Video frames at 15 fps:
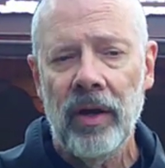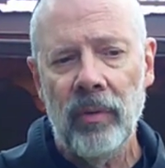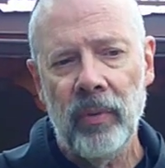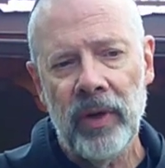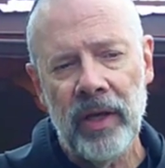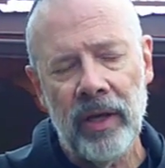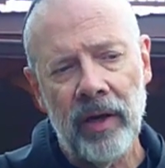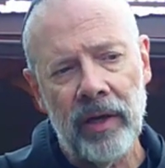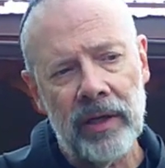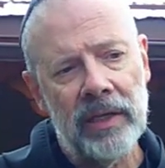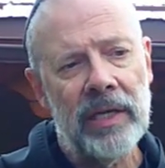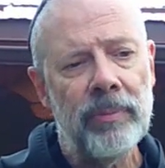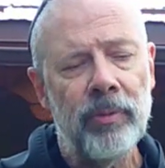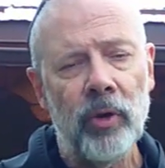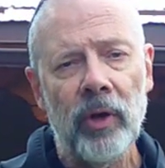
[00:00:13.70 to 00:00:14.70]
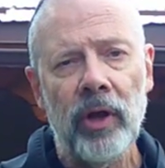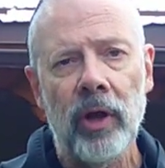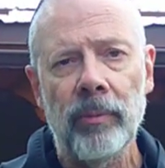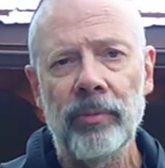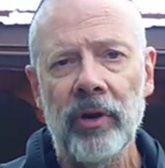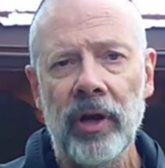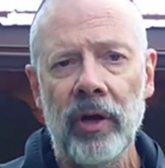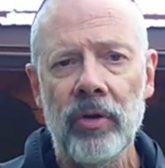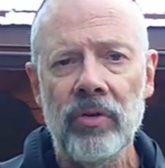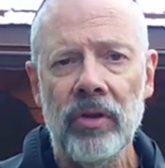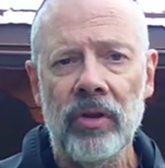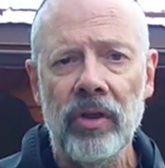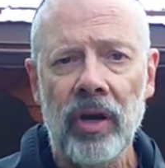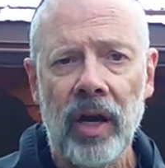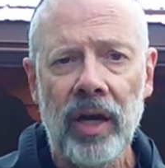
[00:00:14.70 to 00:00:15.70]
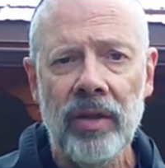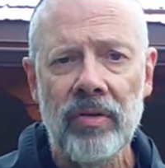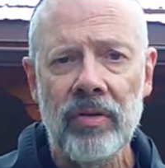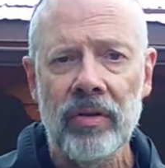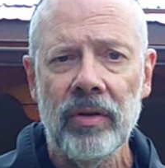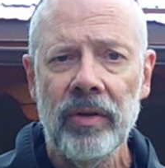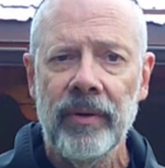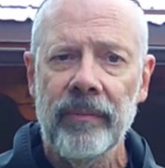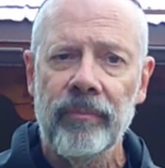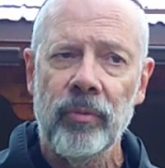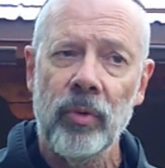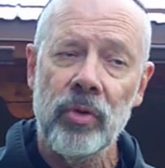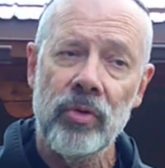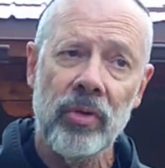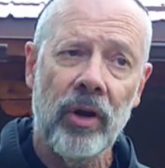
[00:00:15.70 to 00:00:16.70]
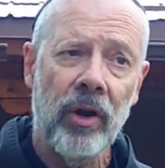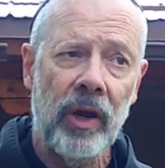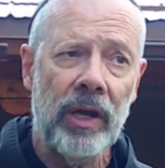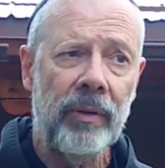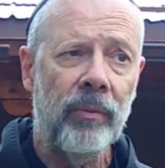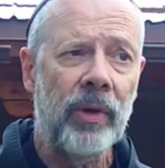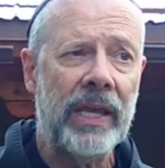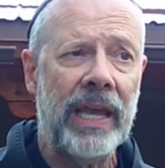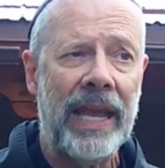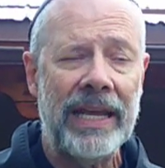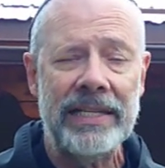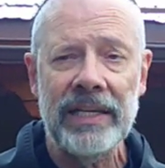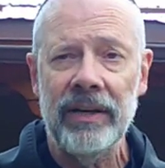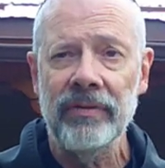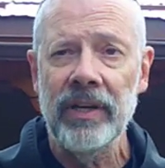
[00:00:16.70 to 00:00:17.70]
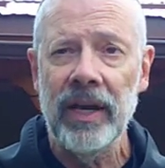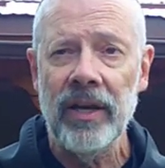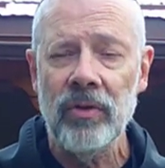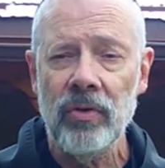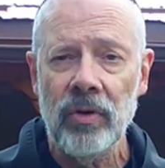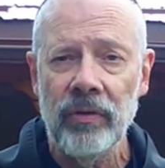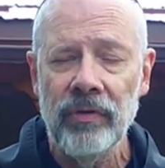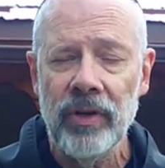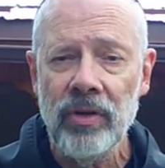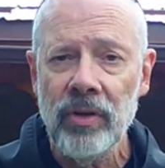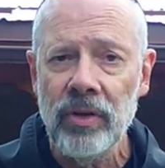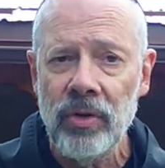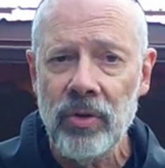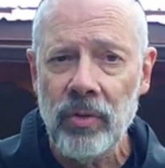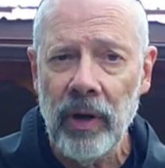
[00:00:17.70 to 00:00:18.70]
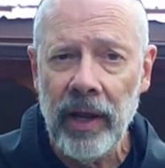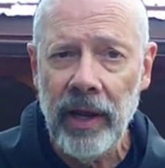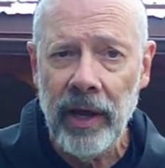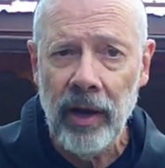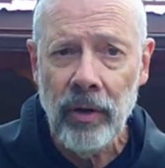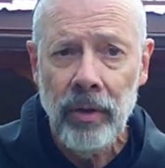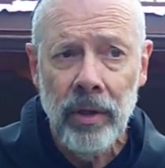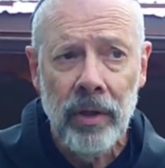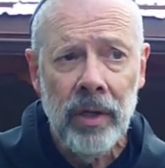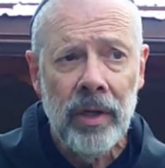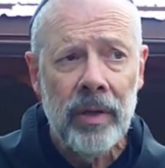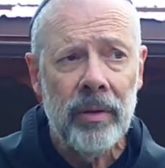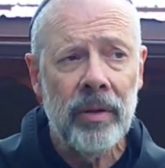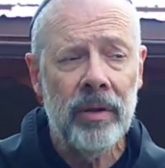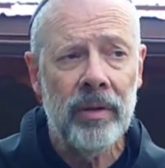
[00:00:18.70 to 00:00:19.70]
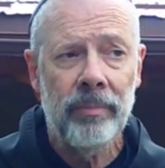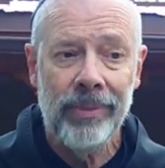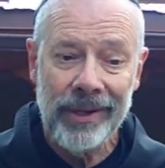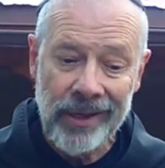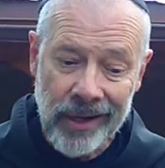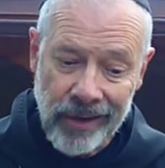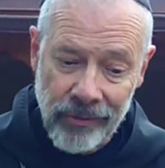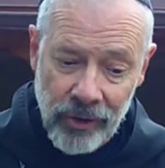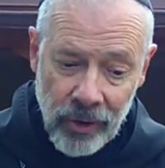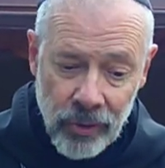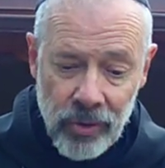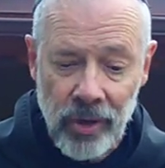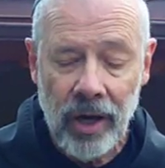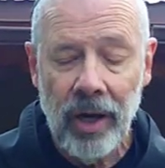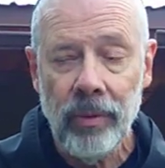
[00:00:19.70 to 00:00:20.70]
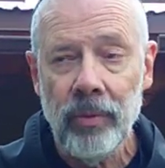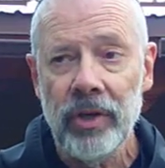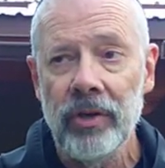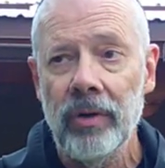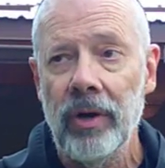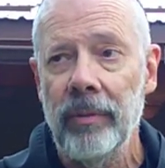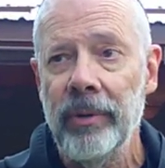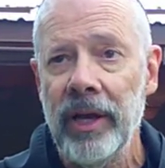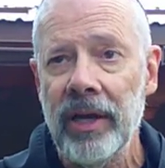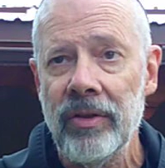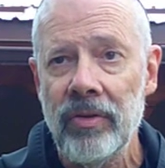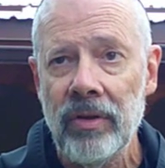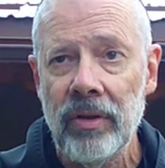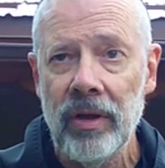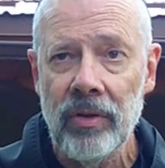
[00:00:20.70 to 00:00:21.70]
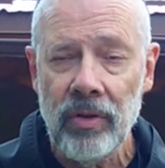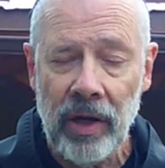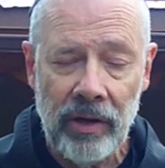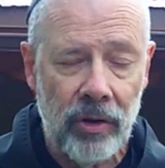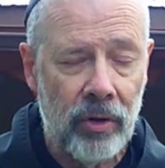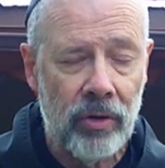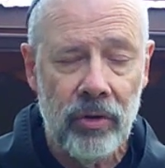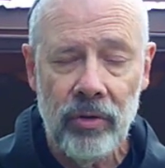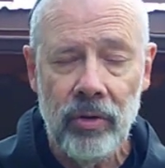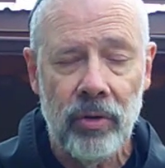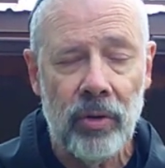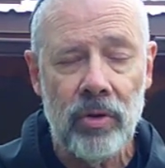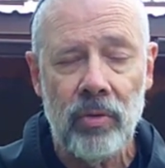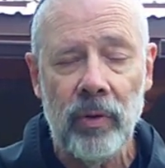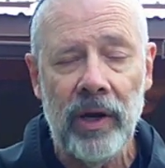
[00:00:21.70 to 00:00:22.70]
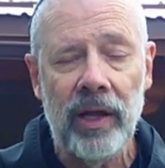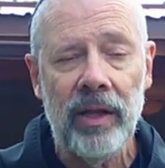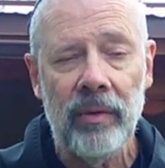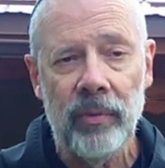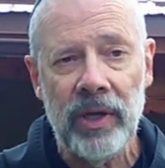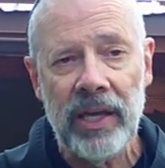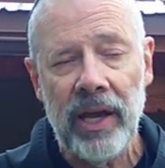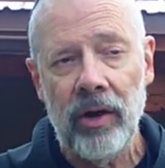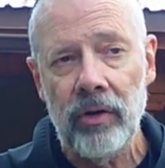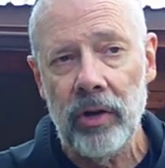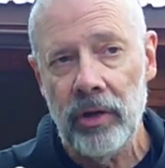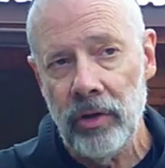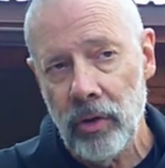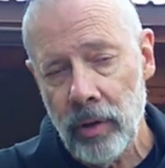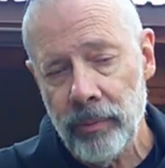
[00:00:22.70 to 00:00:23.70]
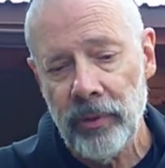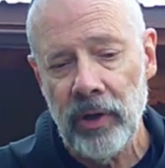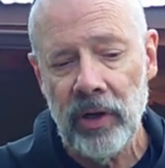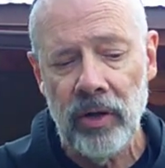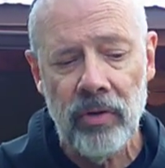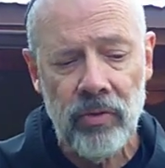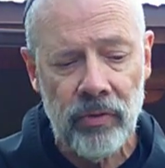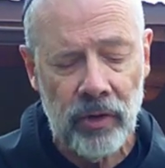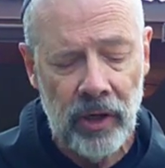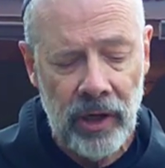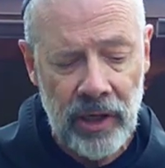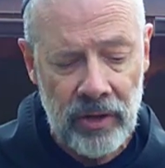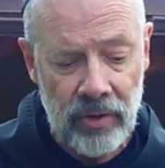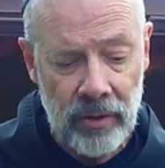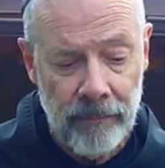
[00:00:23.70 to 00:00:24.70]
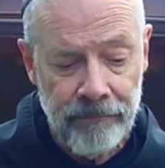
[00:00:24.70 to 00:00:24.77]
We keep you in our prayers and thoughts. We're sorry we can't have guests or visitors right now, but life goes on. We do our best, as I know you do as well, and we count on your prayers for us.